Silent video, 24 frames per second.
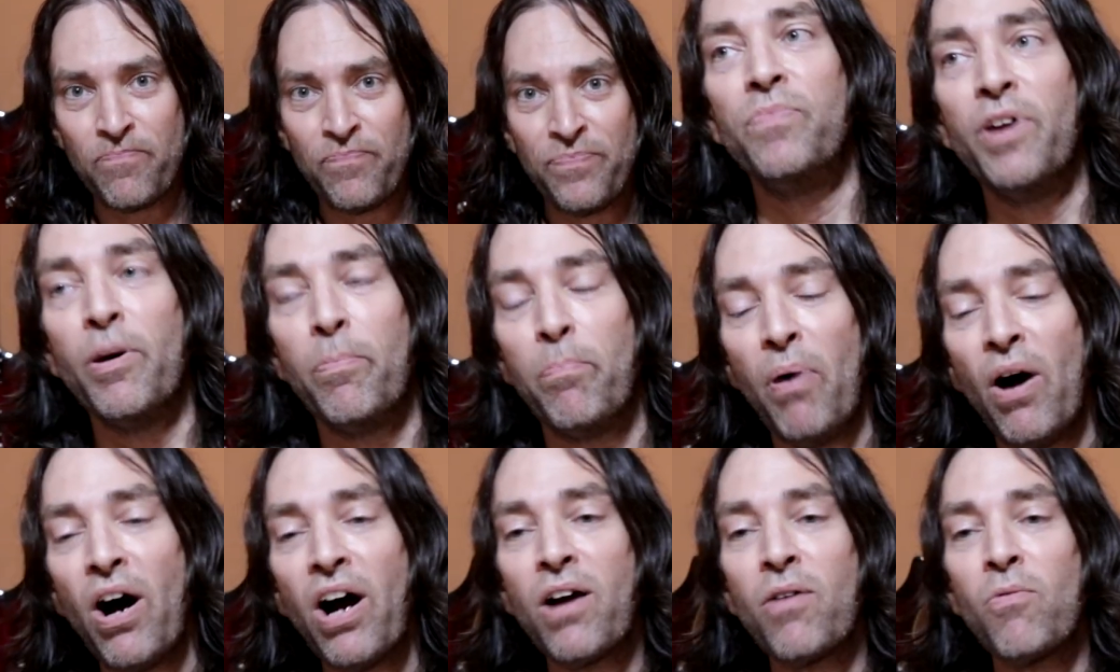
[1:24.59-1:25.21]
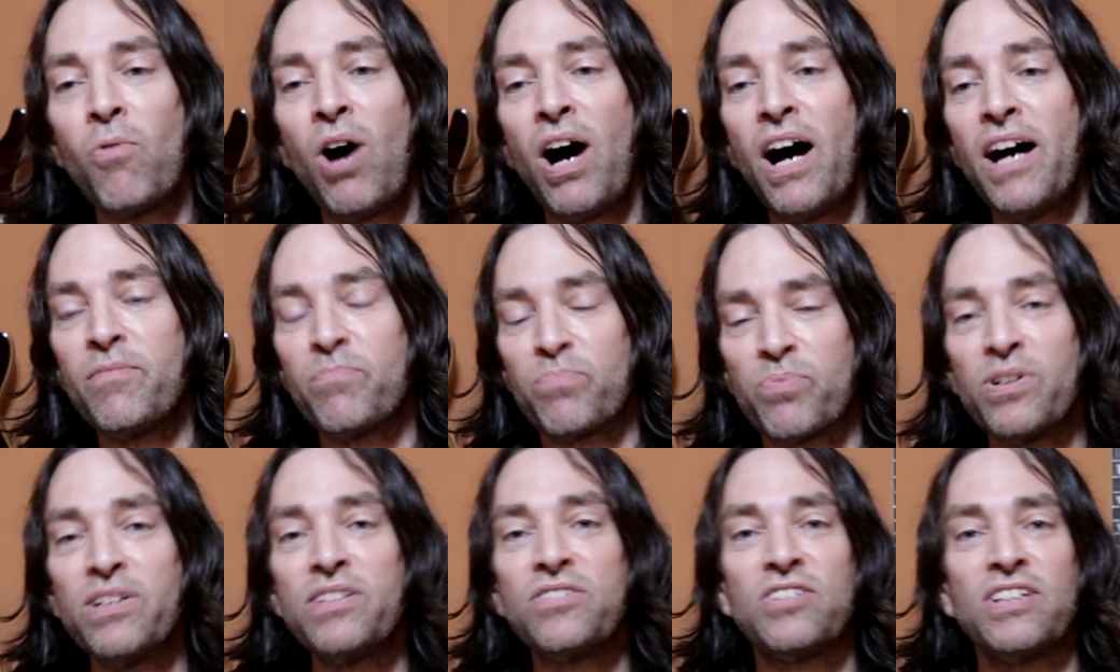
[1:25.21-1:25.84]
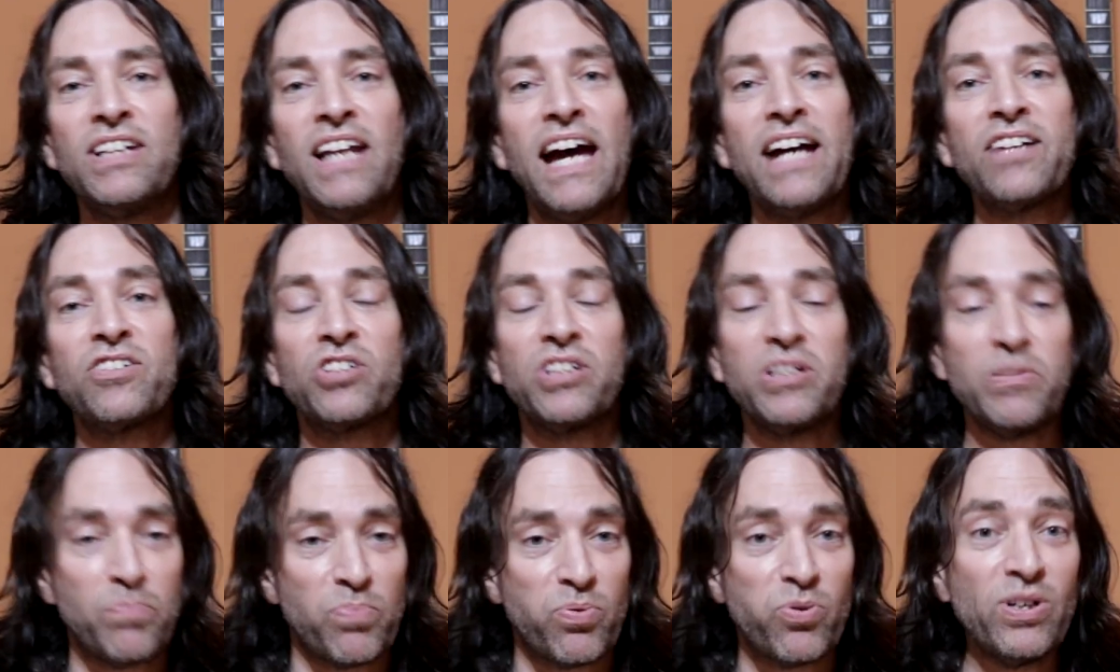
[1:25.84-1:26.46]
The Parwan prison
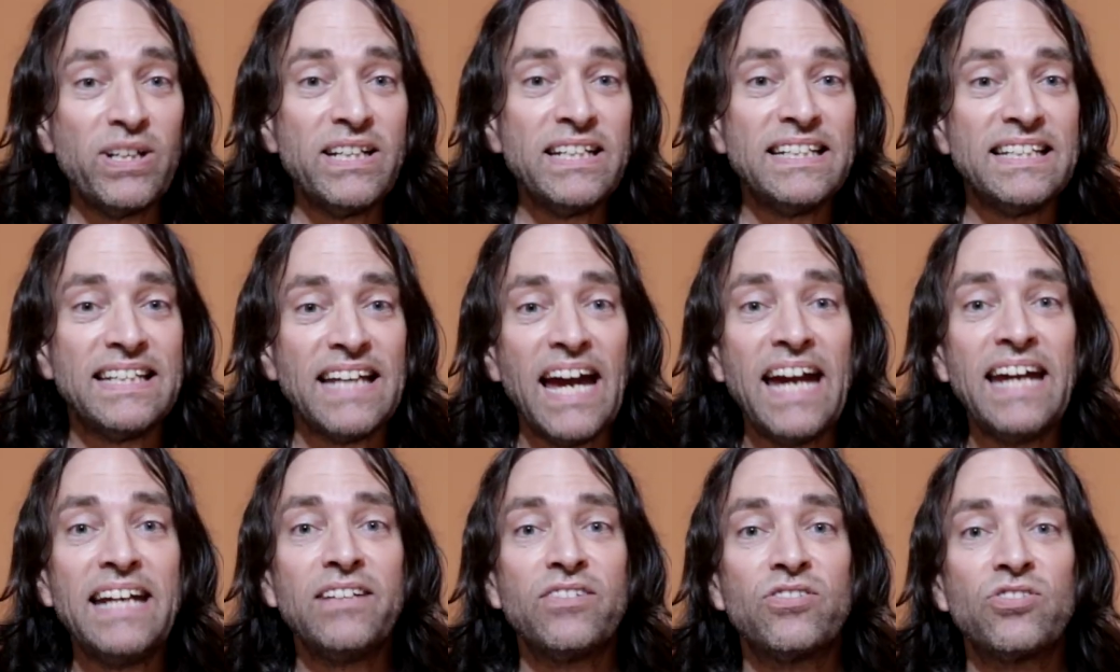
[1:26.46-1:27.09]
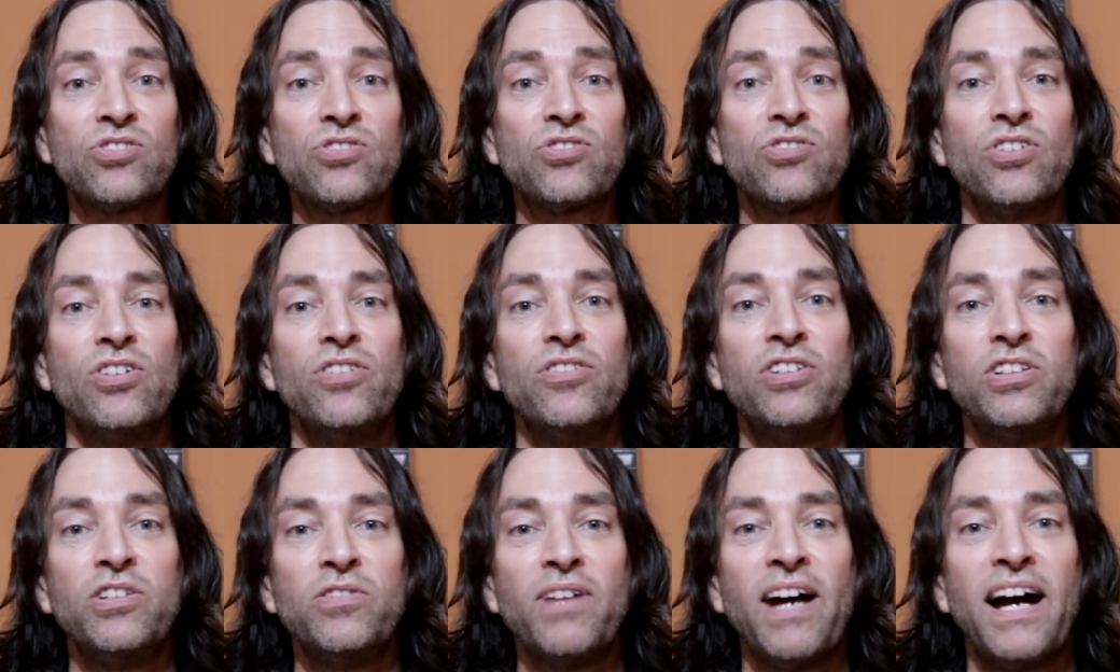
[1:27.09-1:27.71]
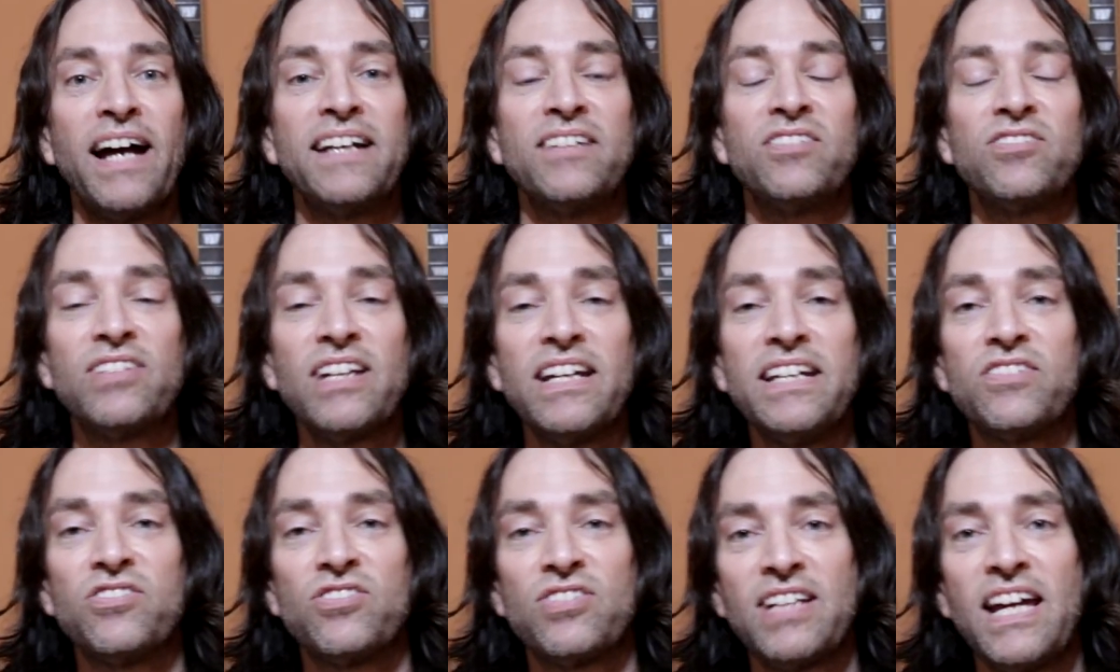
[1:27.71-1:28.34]
actually predates the United
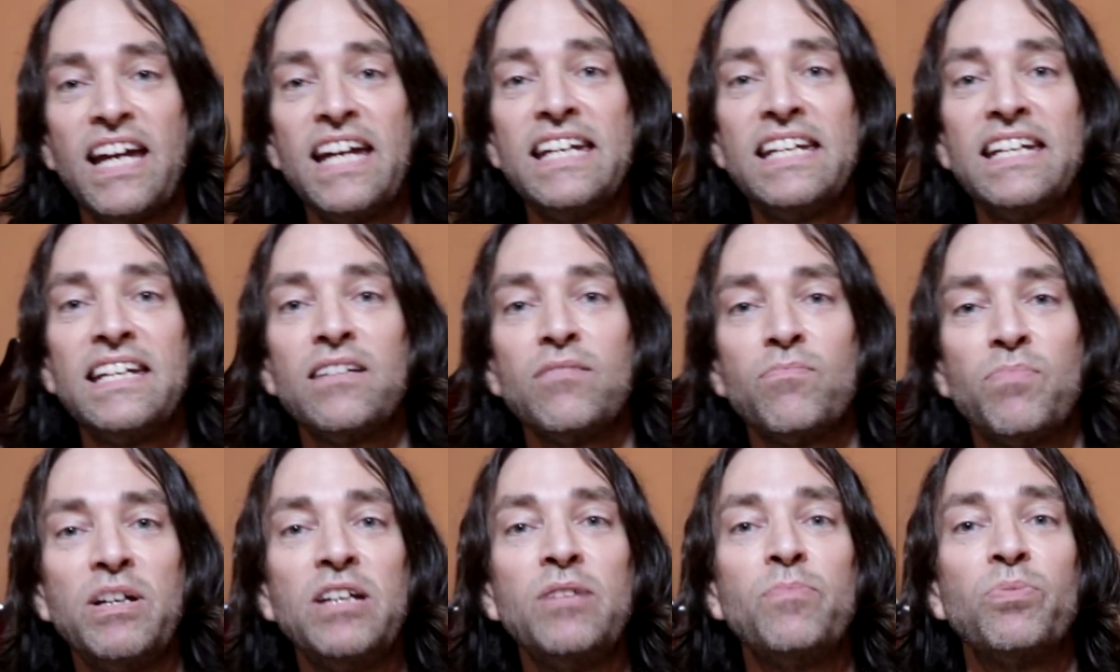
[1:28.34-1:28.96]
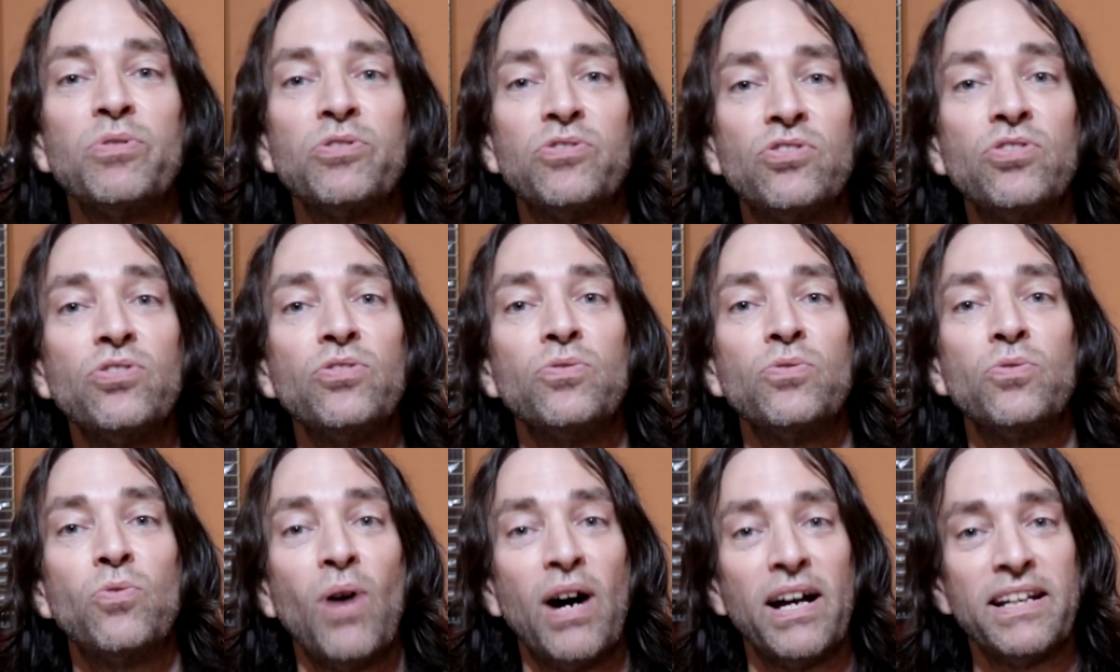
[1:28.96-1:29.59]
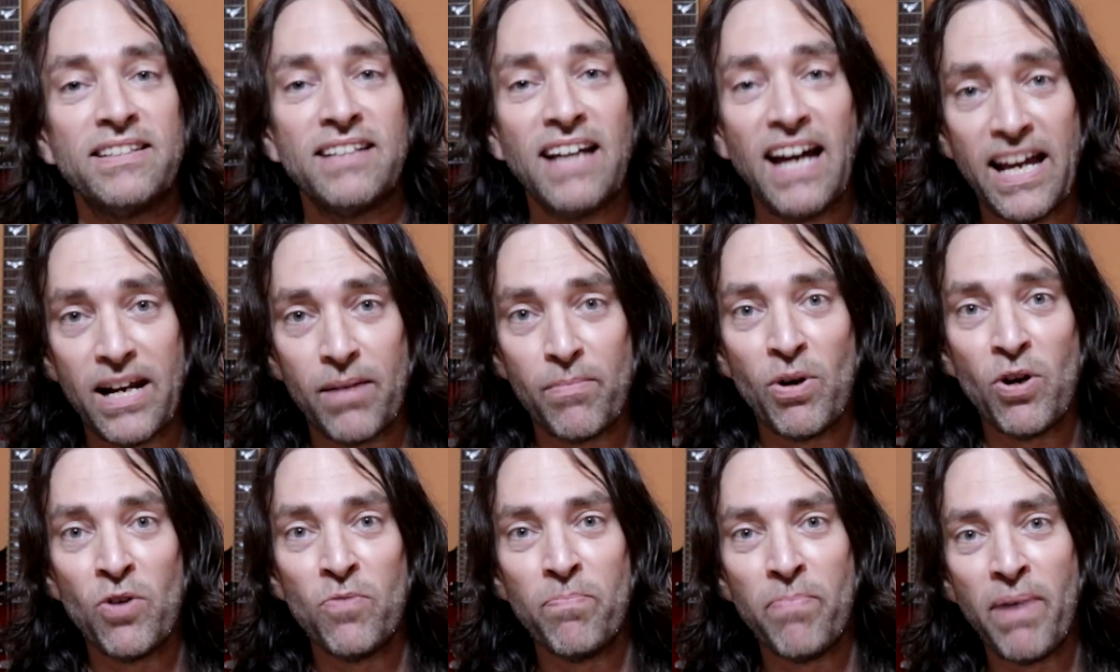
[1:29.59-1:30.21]
States taking people to
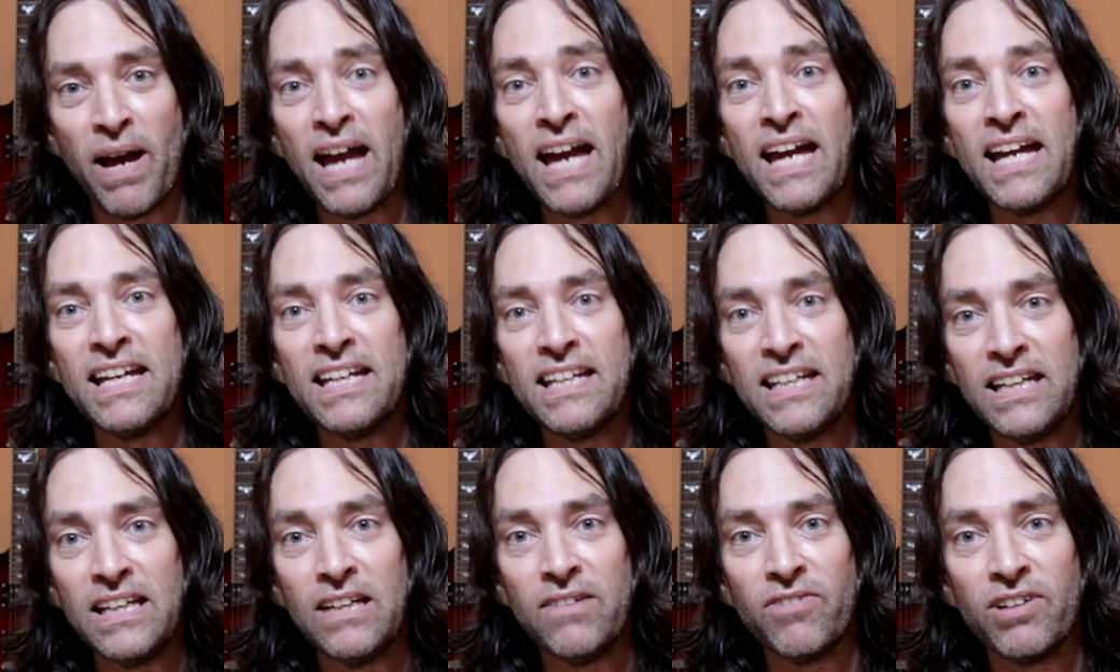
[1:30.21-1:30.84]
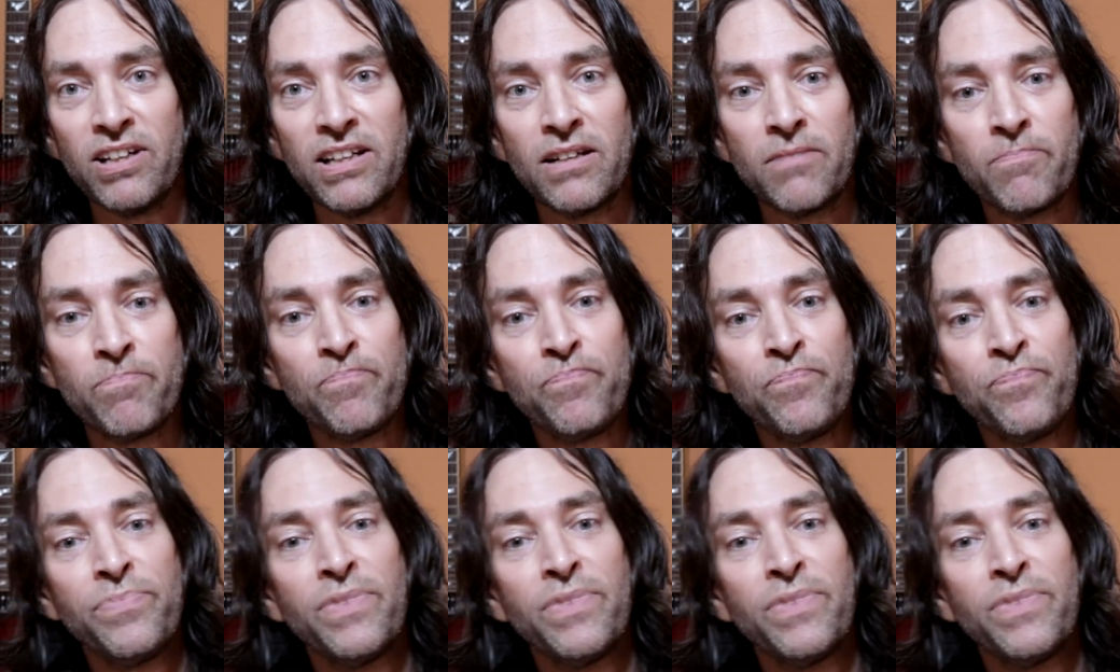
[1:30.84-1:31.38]
Guantanamo Bay even.